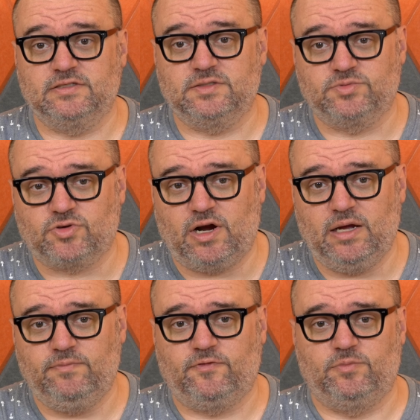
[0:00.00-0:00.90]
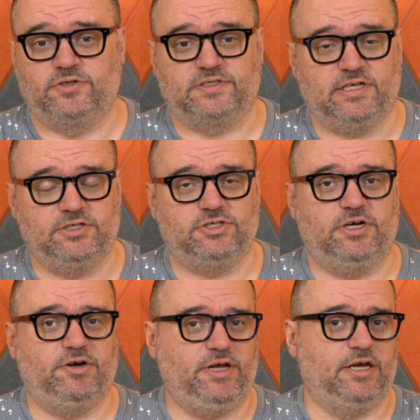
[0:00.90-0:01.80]
and subscribe for more
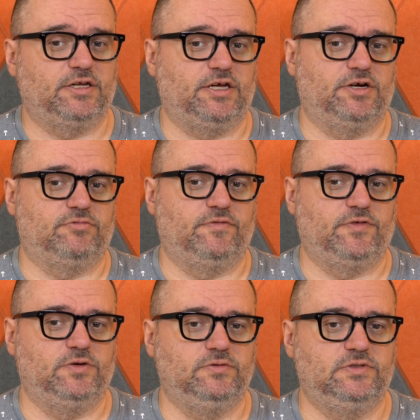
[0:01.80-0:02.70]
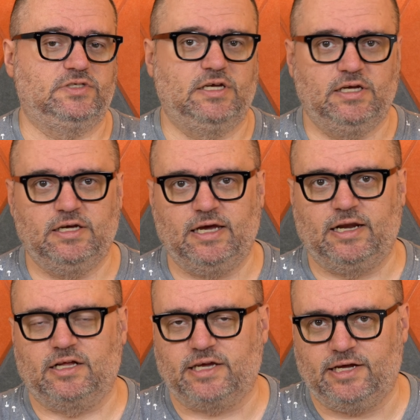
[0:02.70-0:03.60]
stationery and gear reviews,
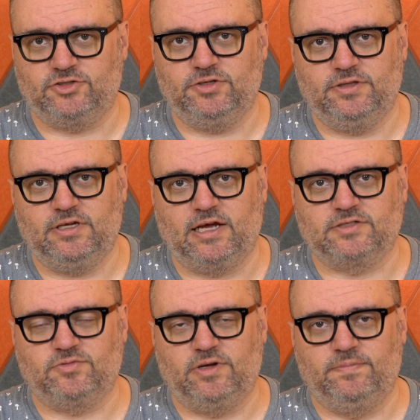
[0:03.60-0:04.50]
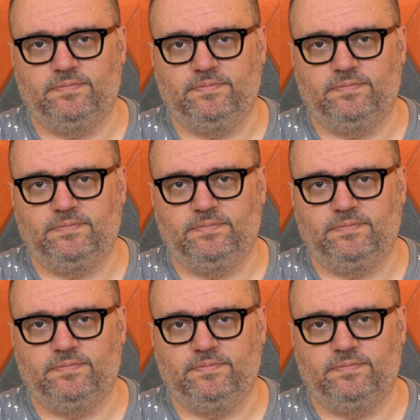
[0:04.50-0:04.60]
and I'll catch you in the next one.